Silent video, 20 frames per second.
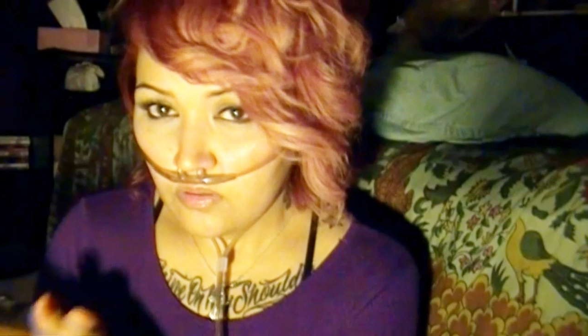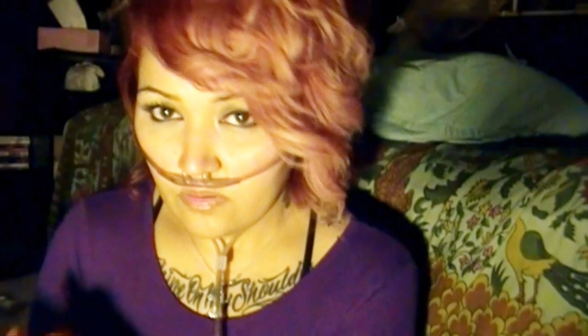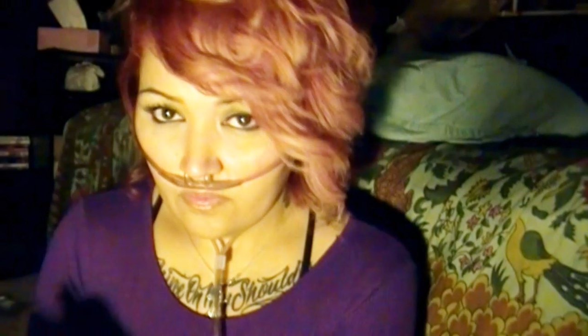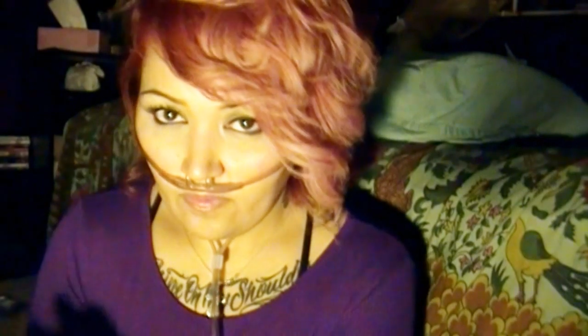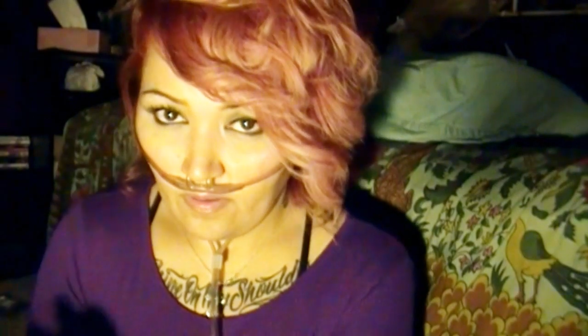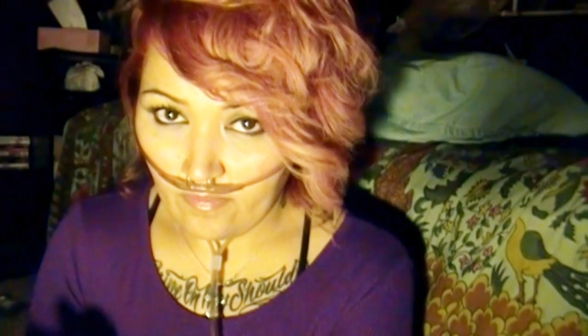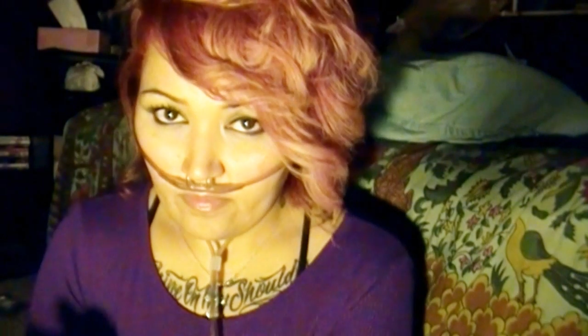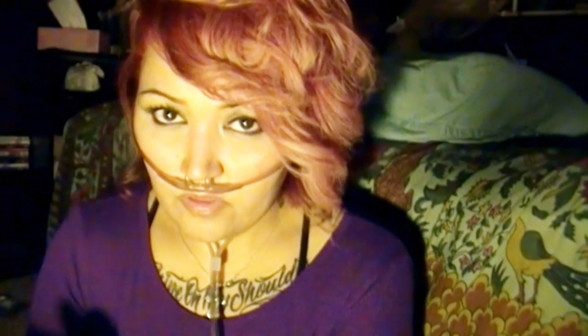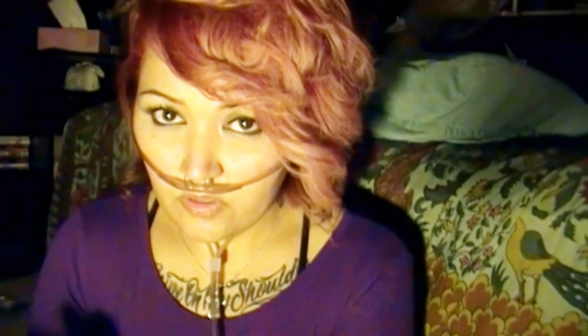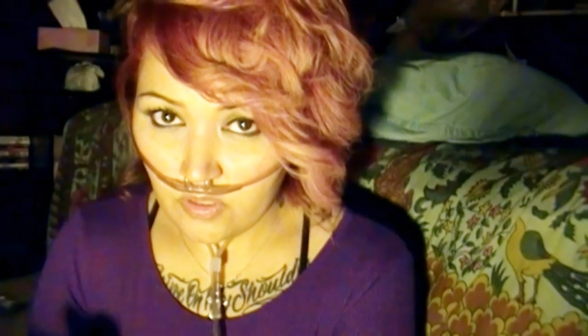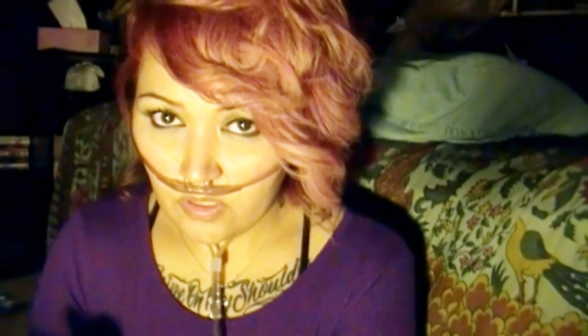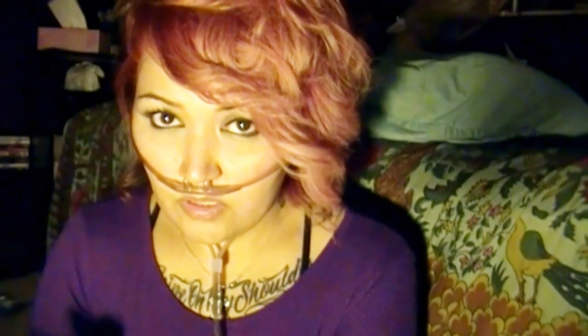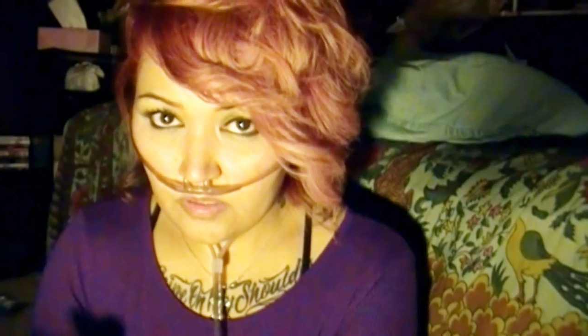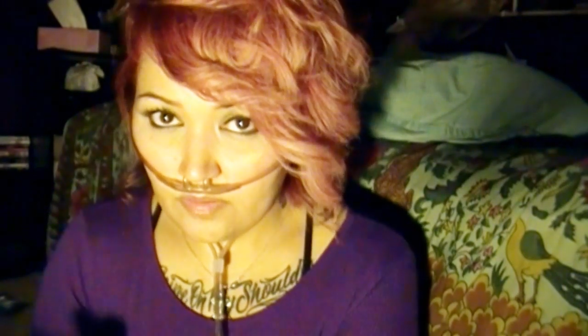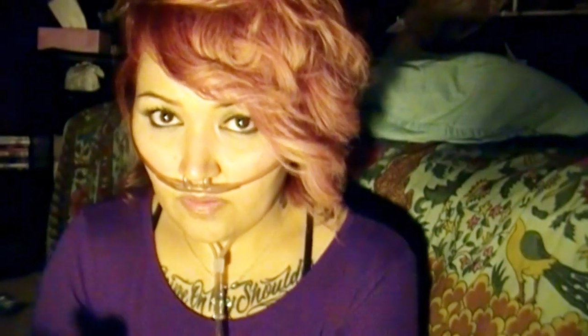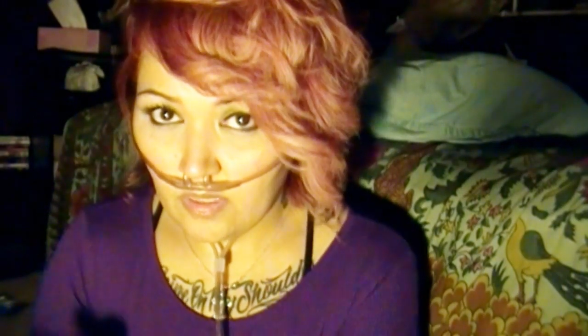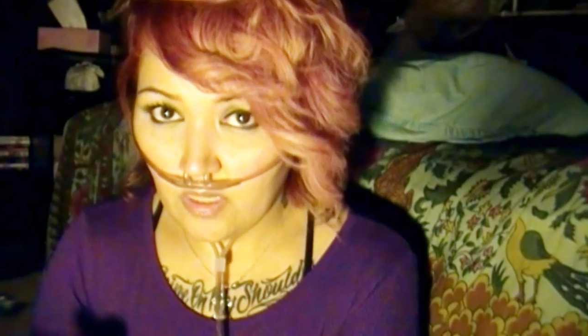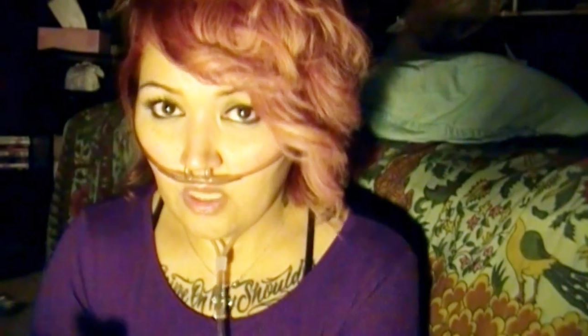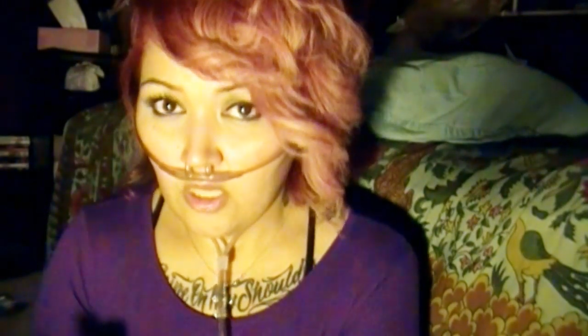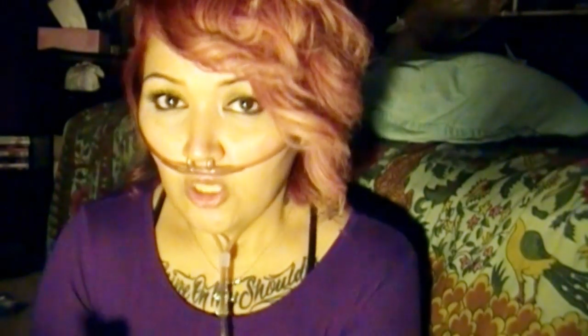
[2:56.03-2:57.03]
to survive
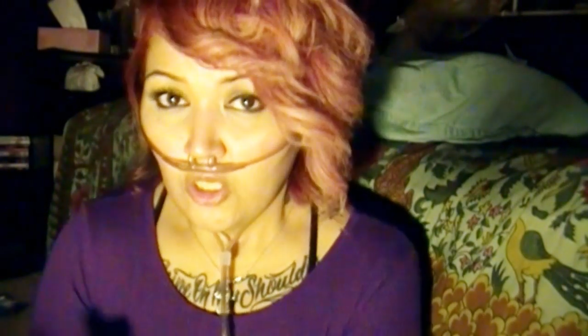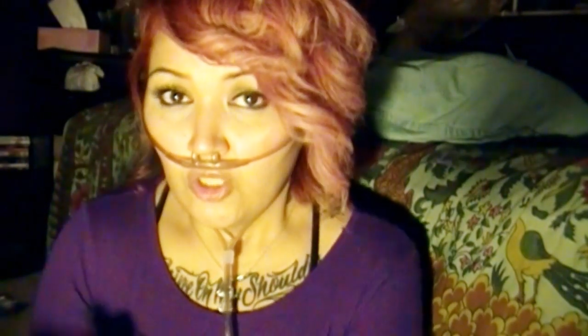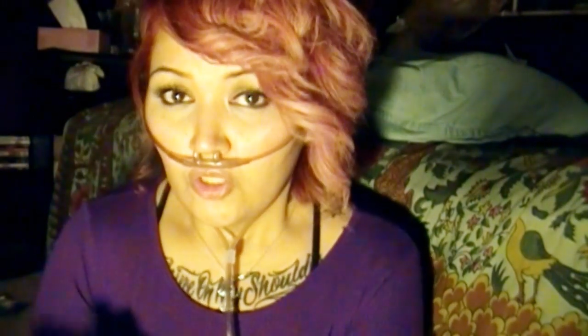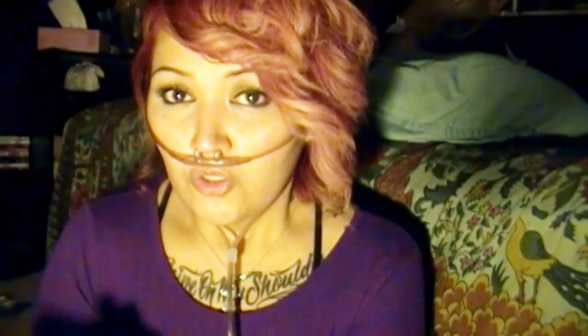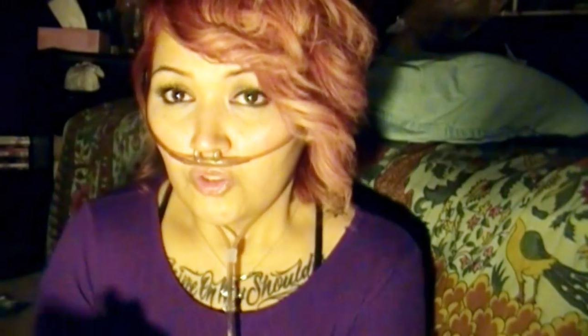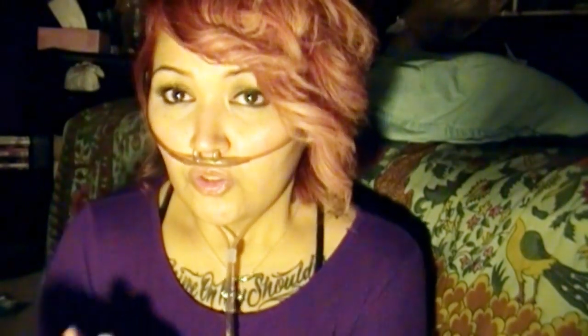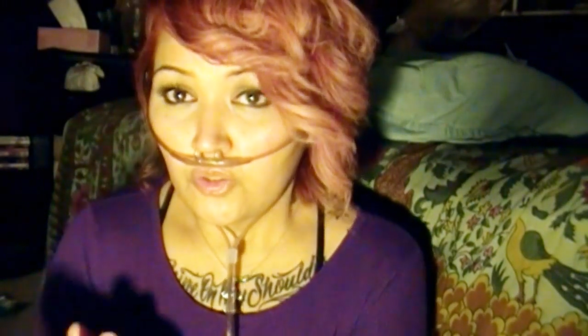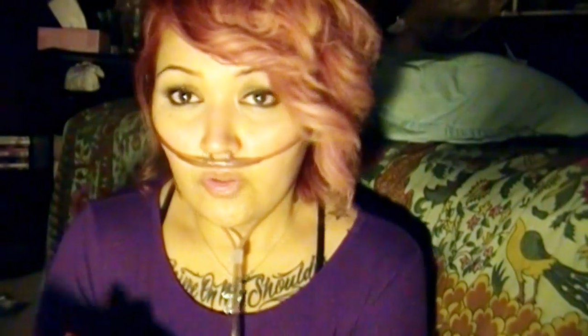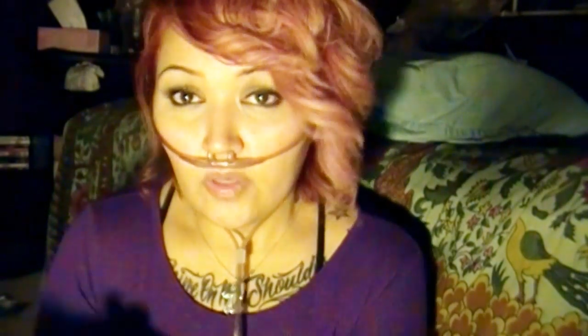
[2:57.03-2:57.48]
a transplant.